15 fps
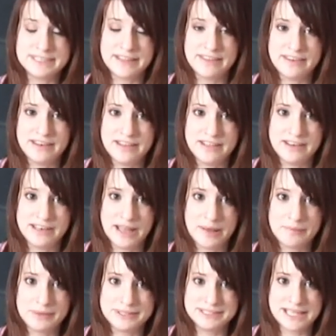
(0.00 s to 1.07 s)
and the teething
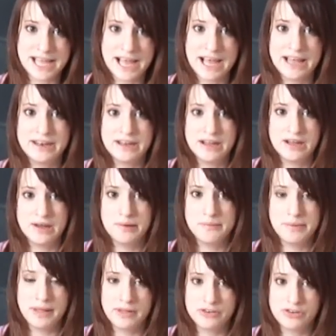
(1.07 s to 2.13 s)
tablets had
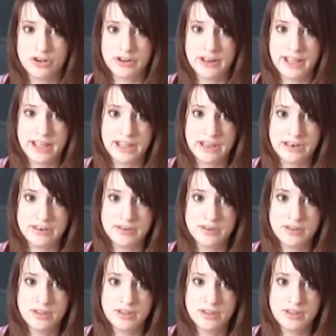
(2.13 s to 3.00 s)
belladonna and